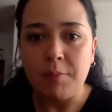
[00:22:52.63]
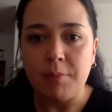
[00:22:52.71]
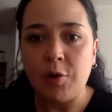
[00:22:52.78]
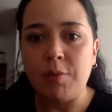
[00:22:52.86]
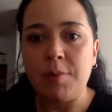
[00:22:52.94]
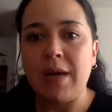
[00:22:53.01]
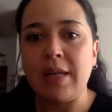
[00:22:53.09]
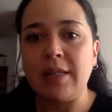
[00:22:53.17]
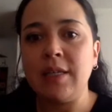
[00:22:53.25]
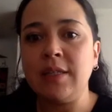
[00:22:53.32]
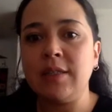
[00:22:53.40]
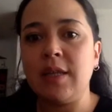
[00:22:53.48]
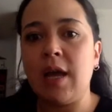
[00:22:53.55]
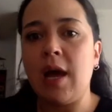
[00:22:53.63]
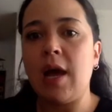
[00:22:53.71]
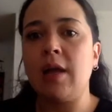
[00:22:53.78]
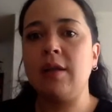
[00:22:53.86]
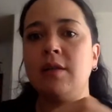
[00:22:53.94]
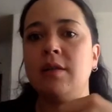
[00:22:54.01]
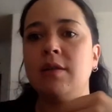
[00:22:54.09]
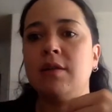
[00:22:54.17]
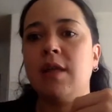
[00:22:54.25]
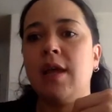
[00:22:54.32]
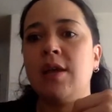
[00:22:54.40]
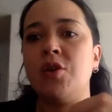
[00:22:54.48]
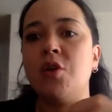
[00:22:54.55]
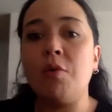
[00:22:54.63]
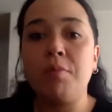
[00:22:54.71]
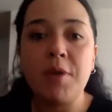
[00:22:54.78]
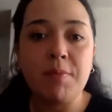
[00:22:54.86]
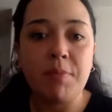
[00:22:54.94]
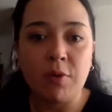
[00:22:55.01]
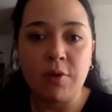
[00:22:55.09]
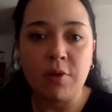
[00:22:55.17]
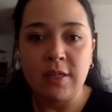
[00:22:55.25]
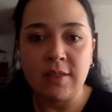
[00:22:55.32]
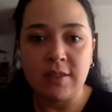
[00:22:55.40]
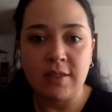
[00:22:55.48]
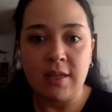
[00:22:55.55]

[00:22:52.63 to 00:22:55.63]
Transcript: problematics, and the young people is